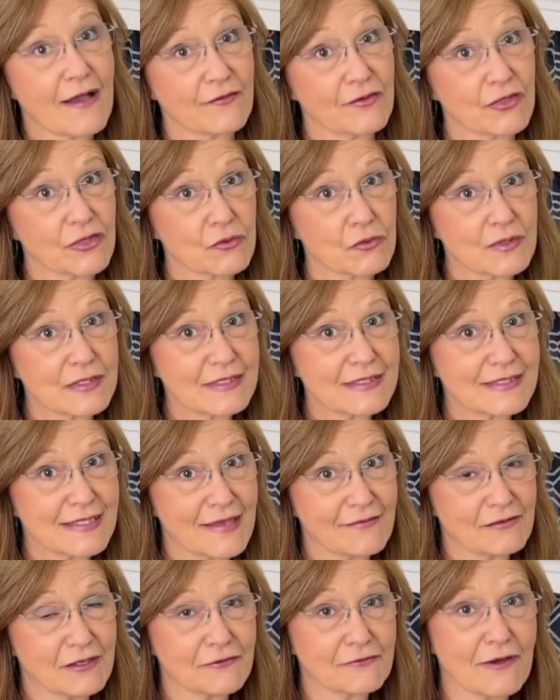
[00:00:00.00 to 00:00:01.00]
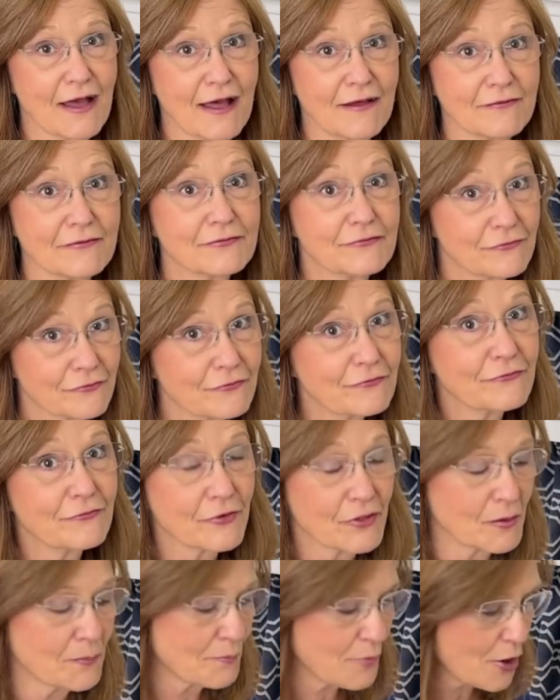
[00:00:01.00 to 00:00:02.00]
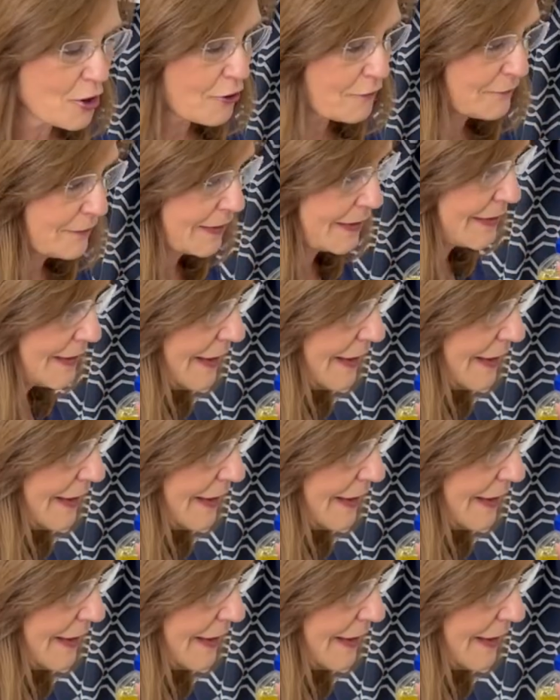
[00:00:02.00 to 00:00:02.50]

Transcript: and 375 for the perfect.